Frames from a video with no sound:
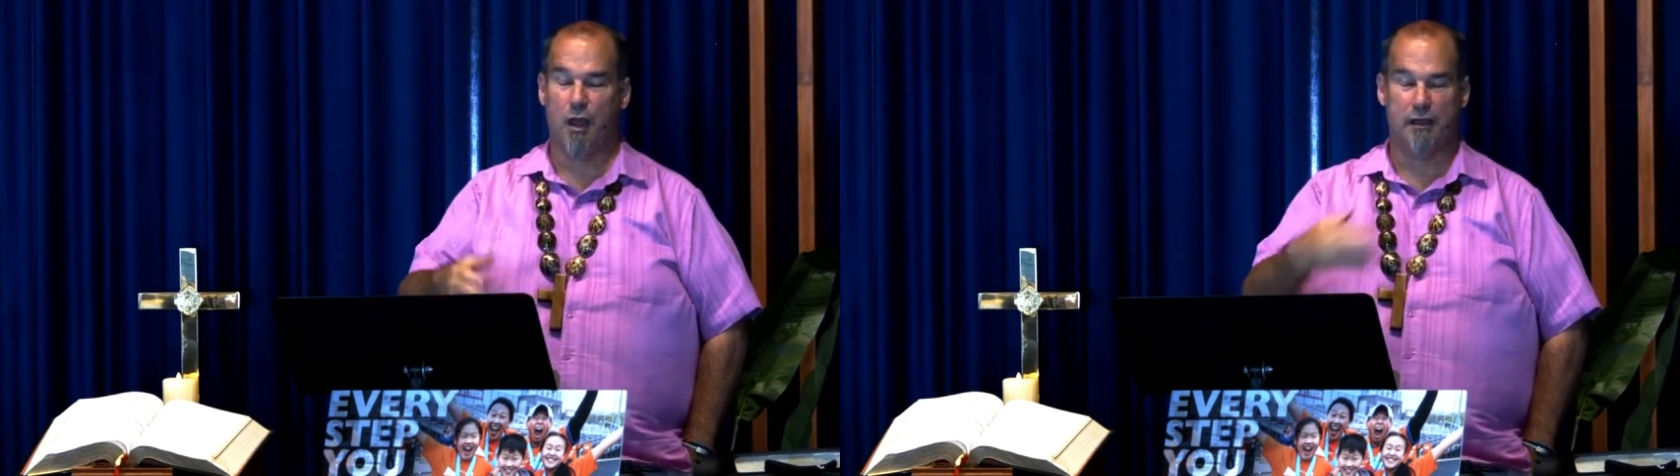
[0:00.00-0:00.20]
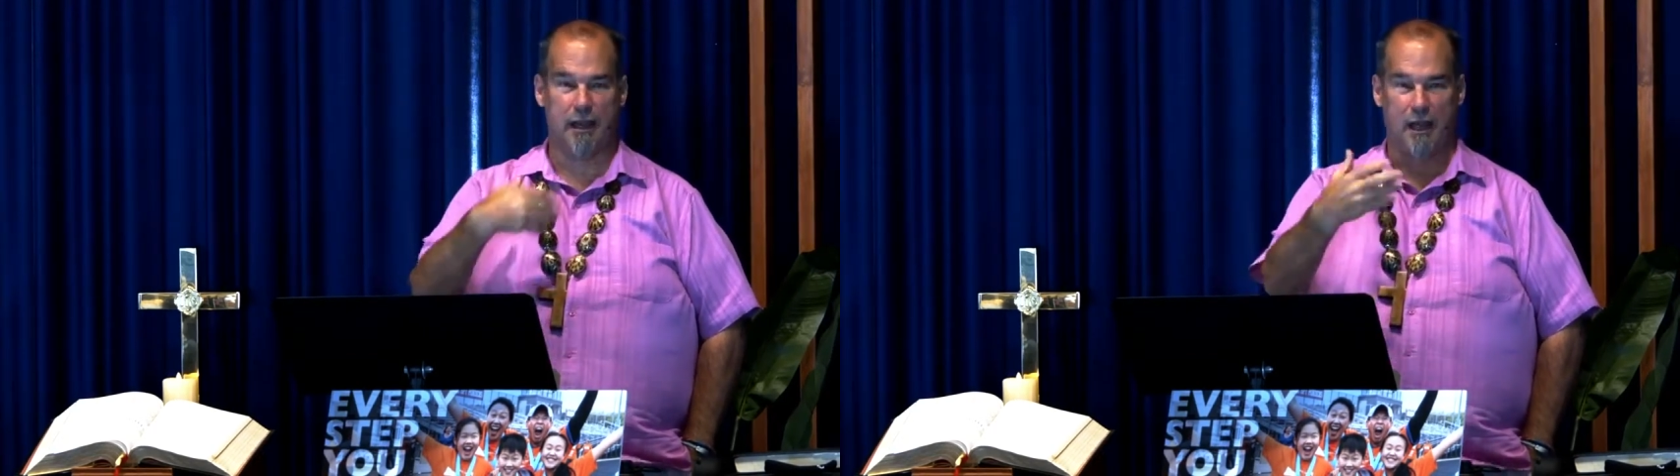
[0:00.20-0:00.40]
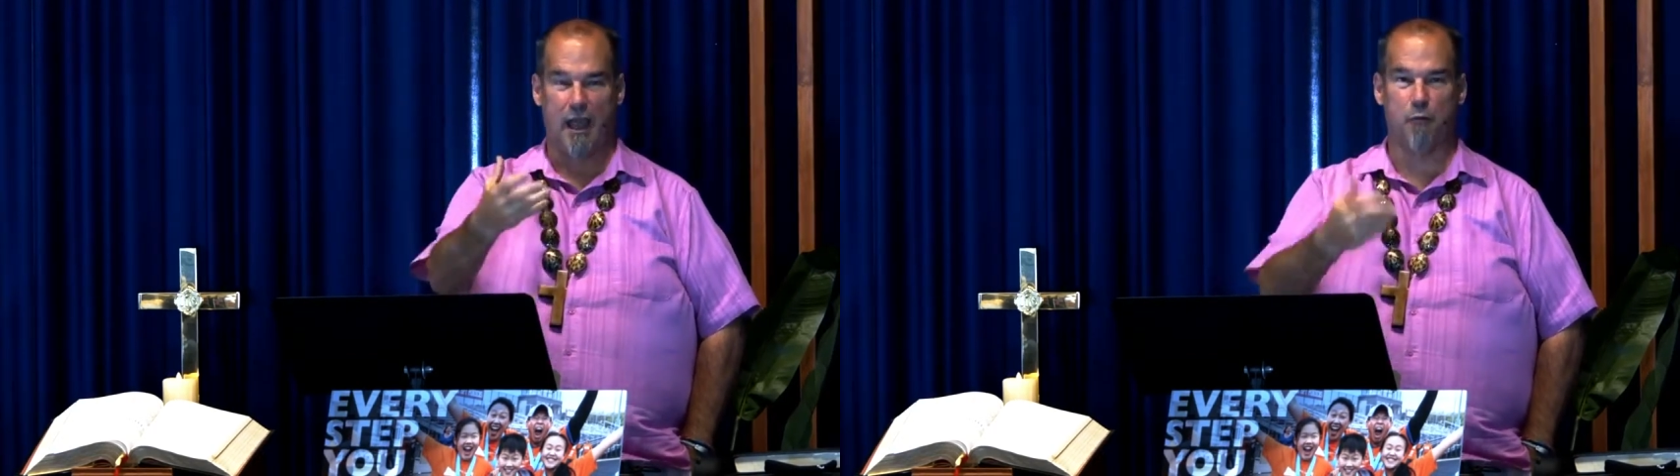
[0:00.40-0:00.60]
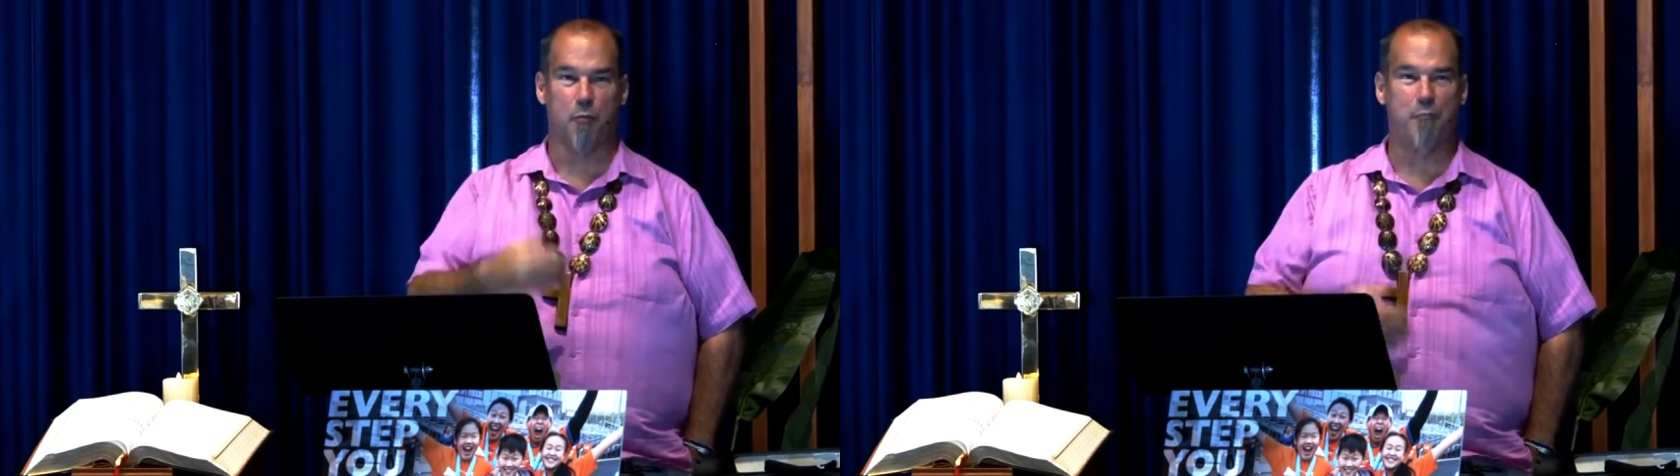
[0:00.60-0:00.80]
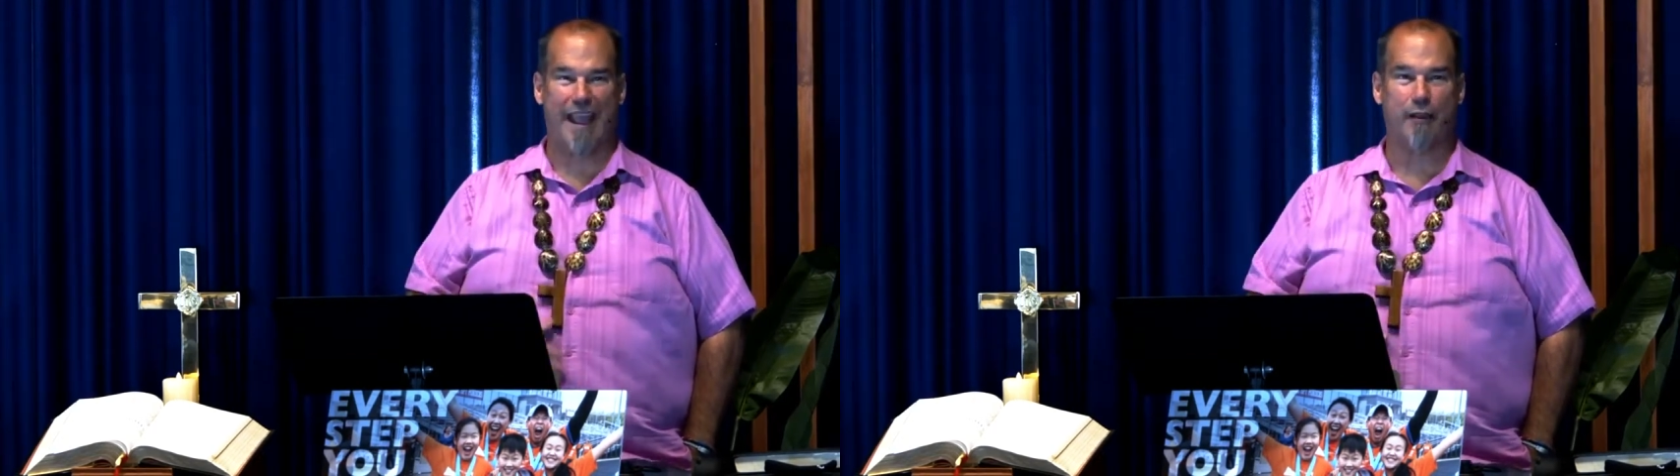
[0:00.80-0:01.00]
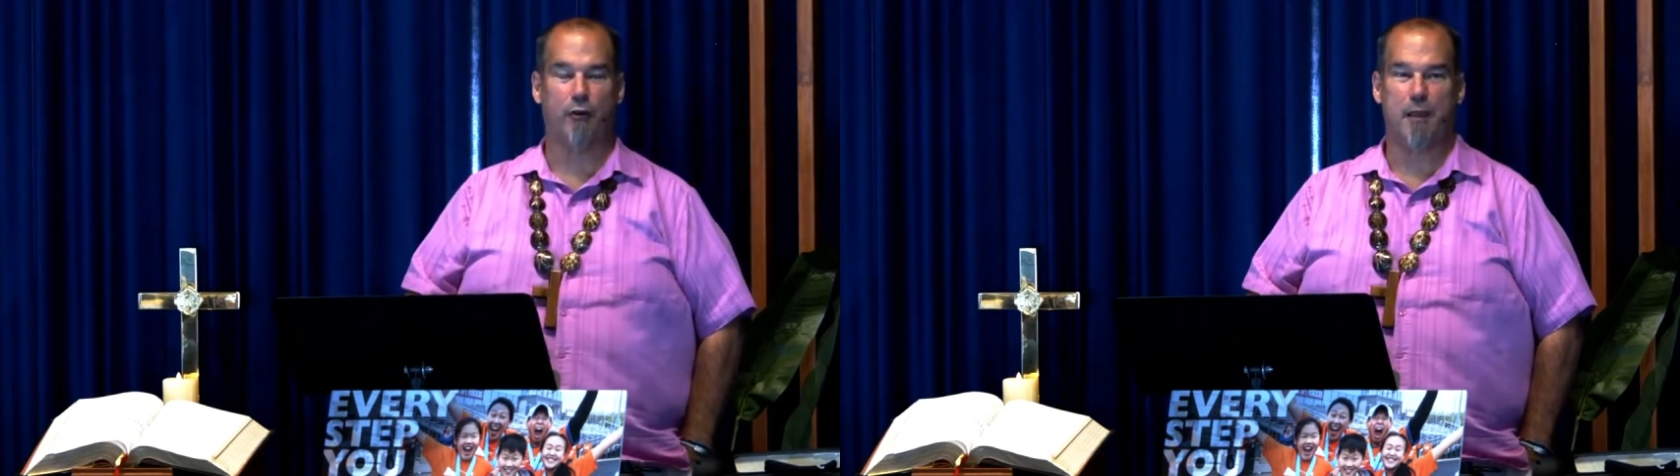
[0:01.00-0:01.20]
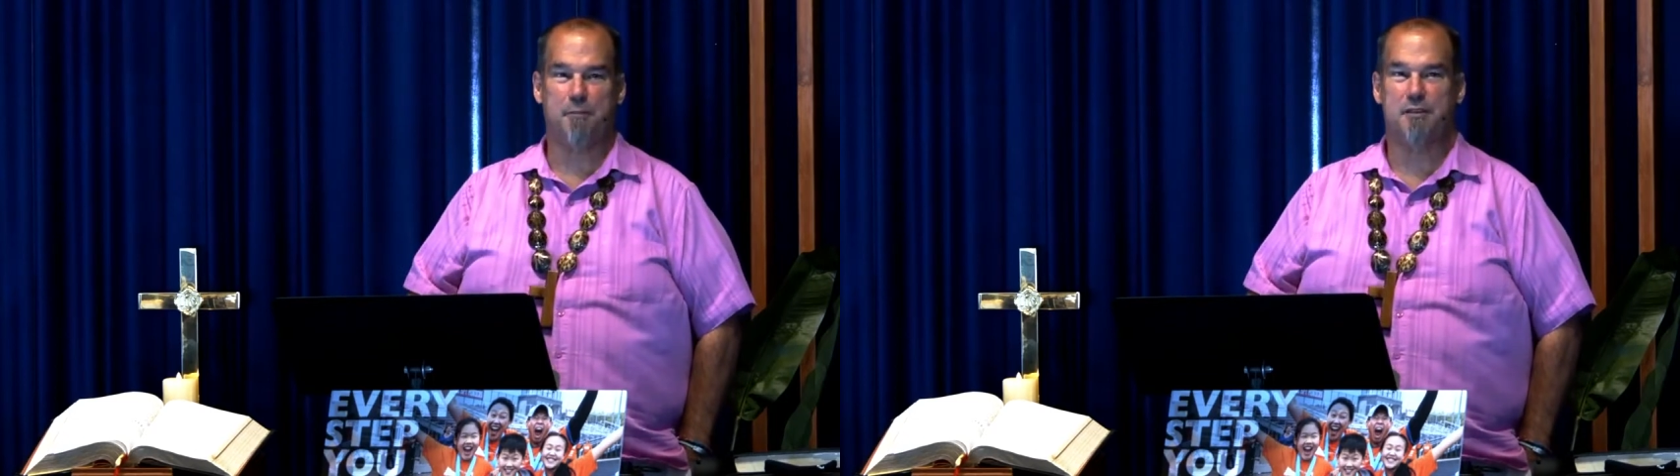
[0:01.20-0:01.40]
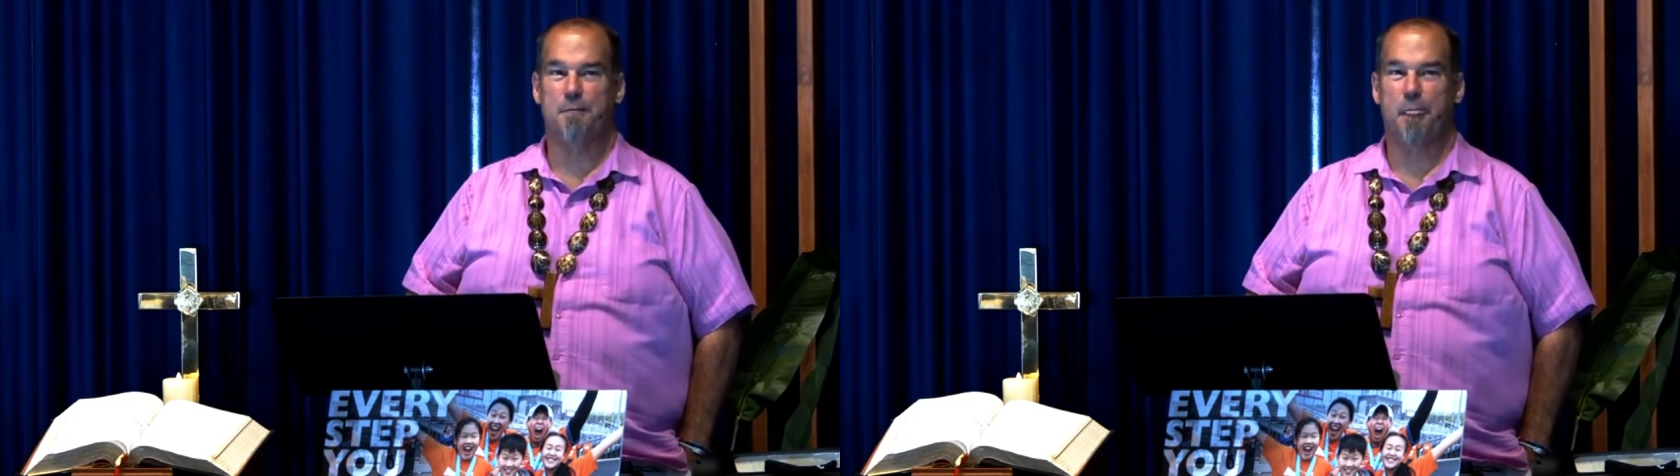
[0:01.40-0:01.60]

Annette and I were bankrupt.